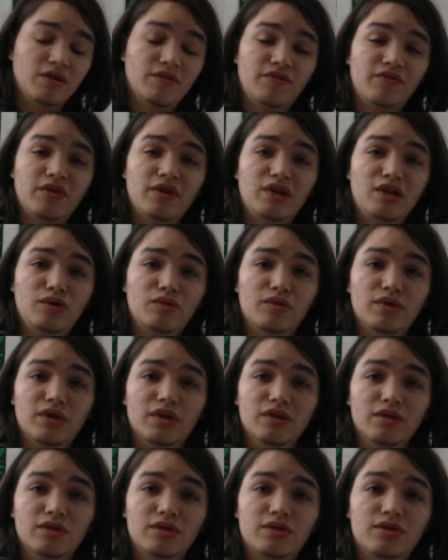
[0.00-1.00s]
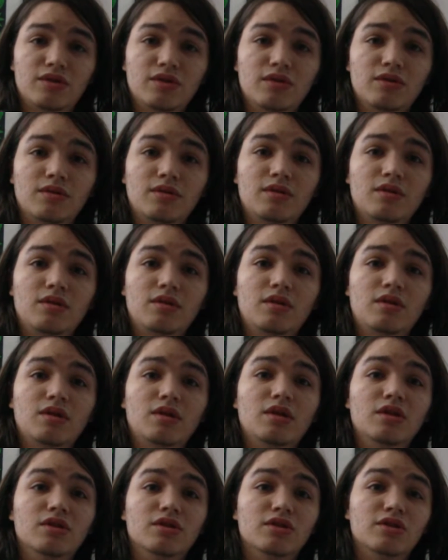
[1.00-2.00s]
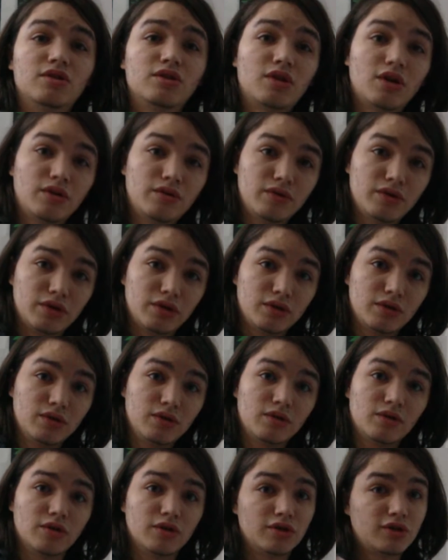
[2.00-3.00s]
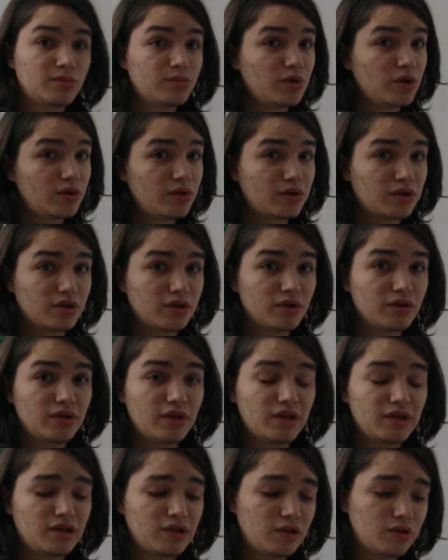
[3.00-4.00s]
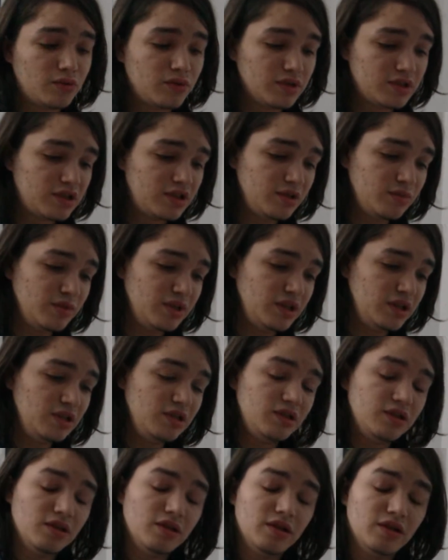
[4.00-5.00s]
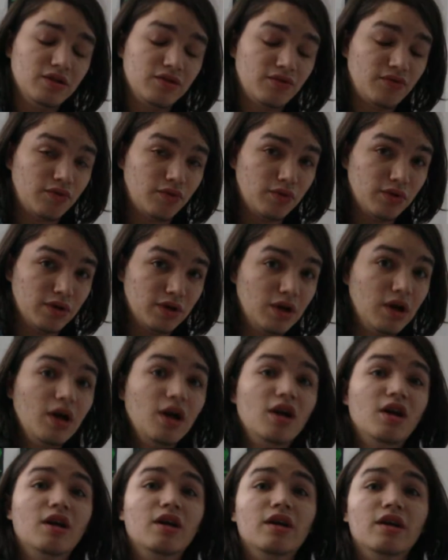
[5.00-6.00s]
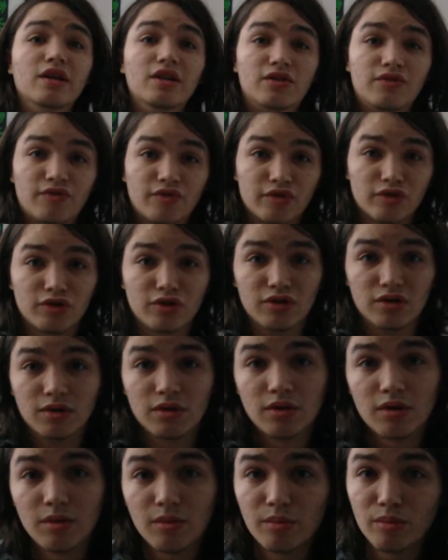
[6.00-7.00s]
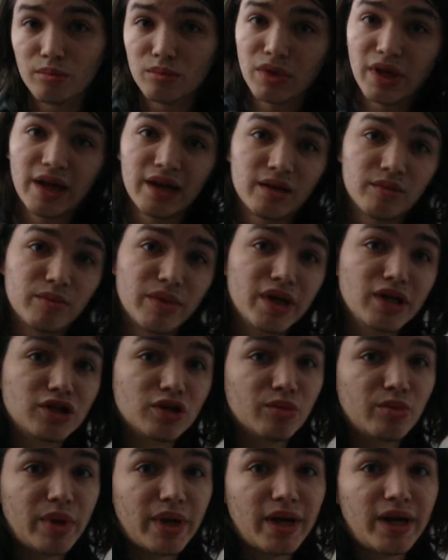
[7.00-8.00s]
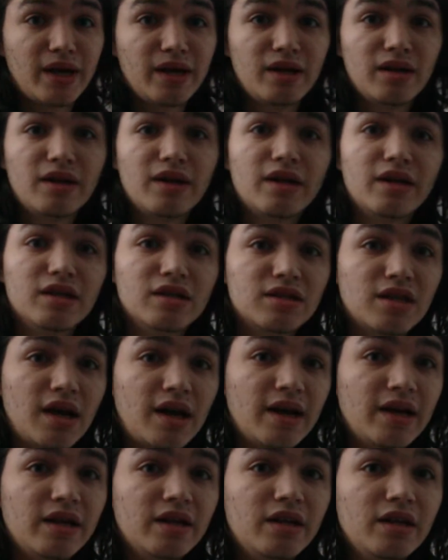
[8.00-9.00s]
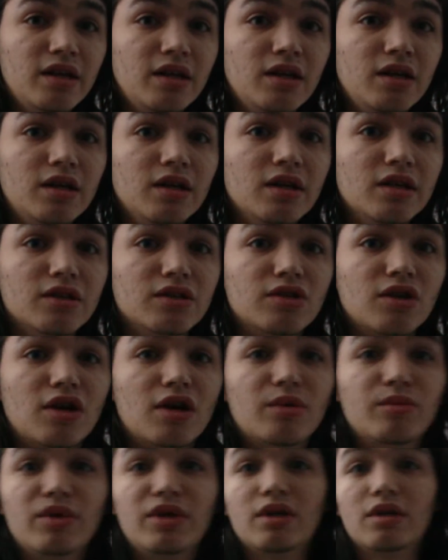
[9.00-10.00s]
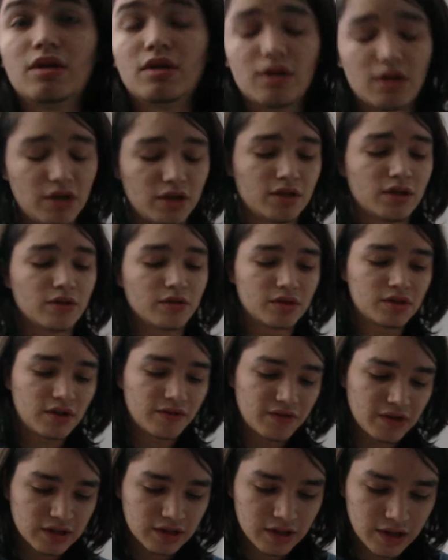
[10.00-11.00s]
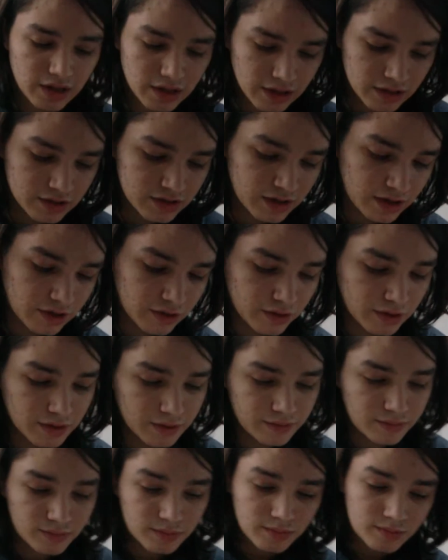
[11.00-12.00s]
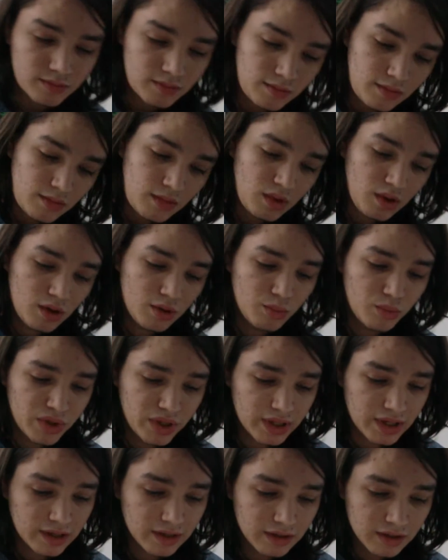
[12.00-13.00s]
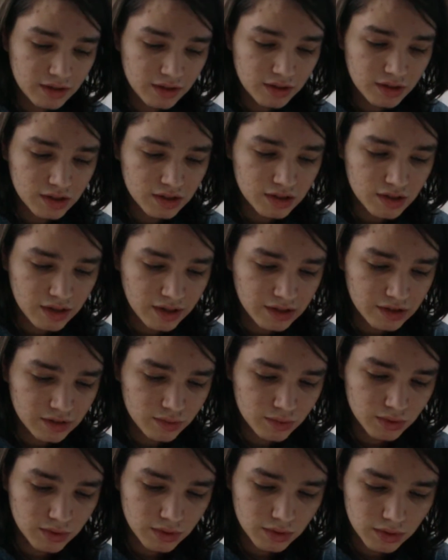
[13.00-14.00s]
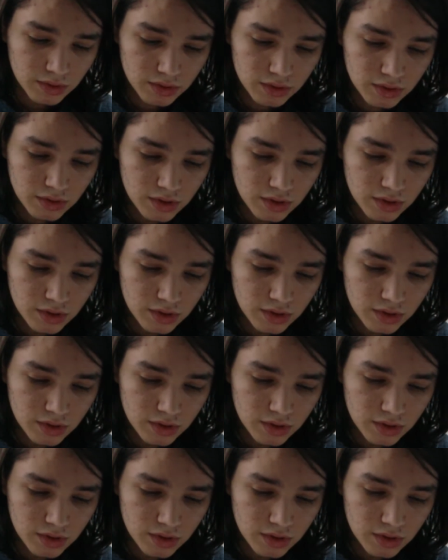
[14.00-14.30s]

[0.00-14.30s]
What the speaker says: if anyone's is a stoner or a smoker, they know what CBD is for. It's for like major pain, anxiety, insomnia, you know, stuff like that, etc. But yeah, these guys were